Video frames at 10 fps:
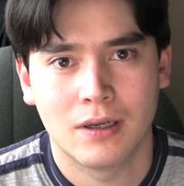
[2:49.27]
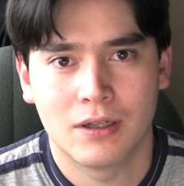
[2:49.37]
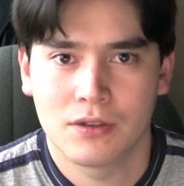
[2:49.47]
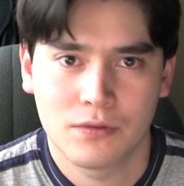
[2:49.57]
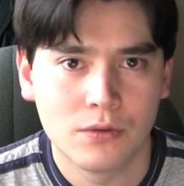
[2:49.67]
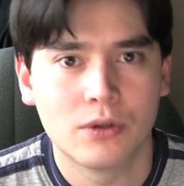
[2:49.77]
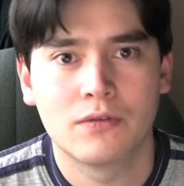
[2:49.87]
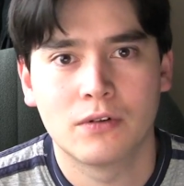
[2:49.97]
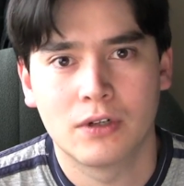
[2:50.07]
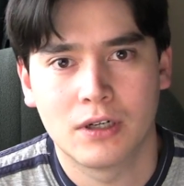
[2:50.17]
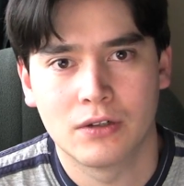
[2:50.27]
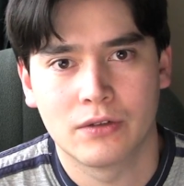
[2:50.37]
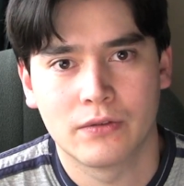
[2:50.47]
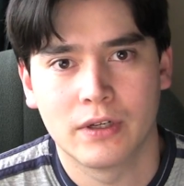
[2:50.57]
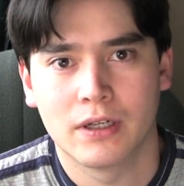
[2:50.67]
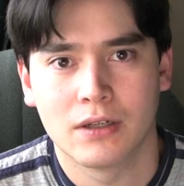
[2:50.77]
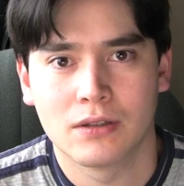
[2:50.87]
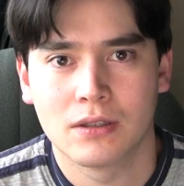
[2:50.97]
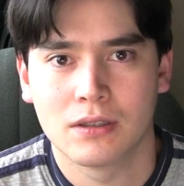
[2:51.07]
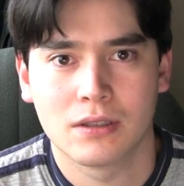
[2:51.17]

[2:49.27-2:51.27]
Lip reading: And it's $44 for 8 ounces.